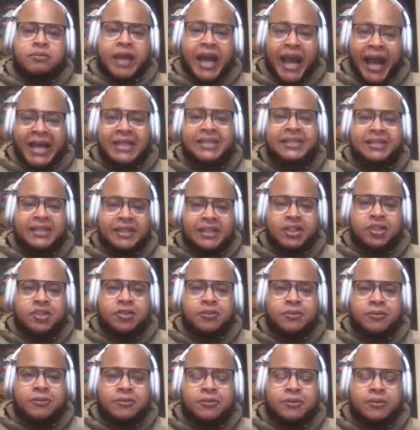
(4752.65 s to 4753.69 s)
I see
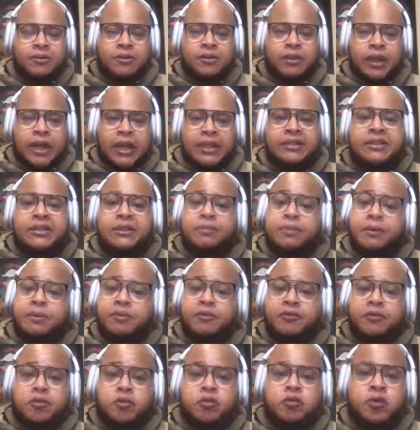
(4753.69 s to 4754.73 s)
you, and I see
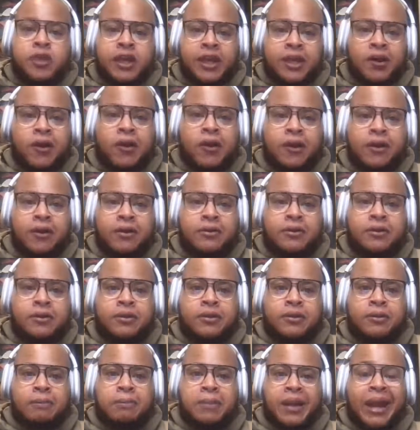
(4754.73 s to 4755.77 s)
people for who they are.
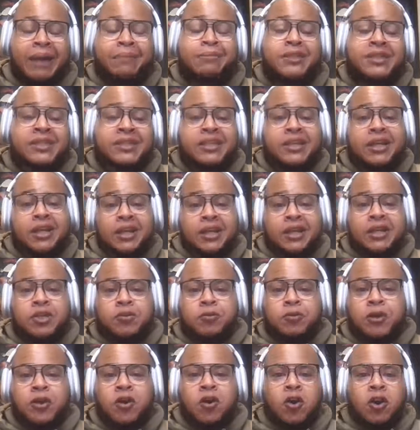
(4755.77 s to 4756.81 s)
But I'm going to still love
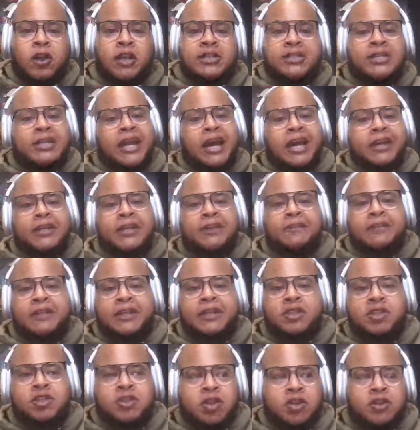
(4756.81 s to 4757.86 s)
you regardless, and I'll never
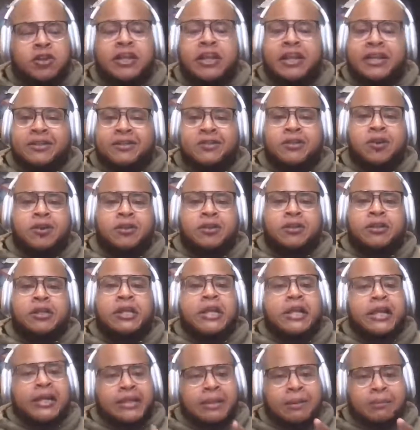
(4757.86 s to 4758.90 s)
let you know that I saw you,
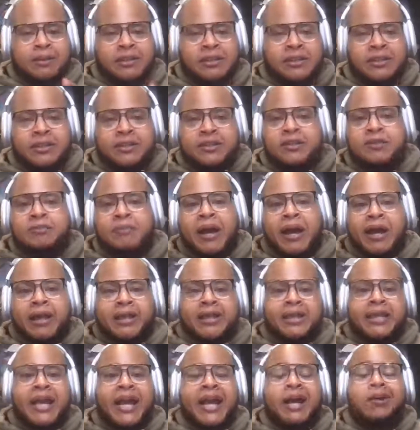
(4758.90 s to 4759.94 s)
because I'm going to still smile
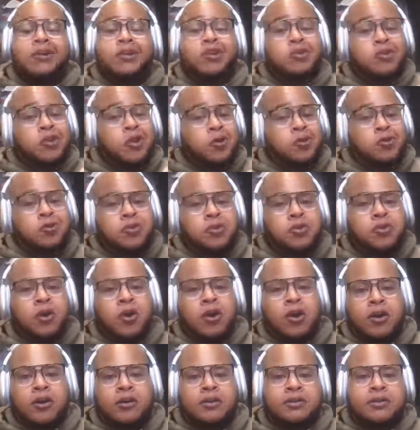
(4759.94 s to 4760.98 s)
anyhow. You know who you
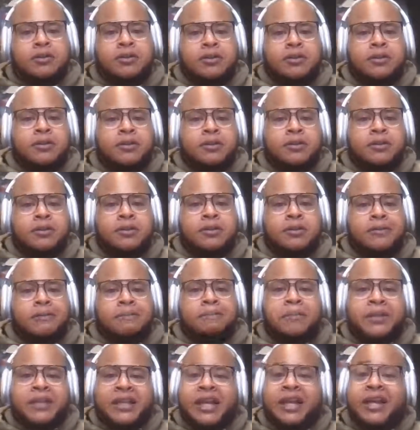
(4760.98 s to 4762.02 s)
are.
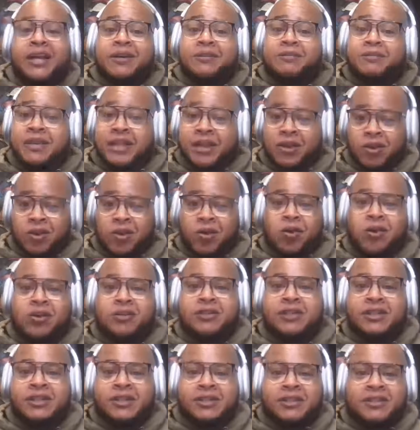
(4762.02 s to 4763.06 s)
But that comes that
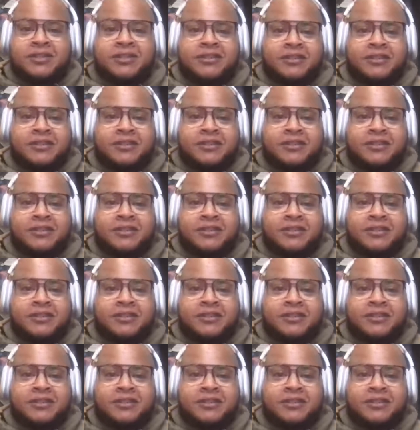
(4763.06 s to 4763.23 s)
loyalty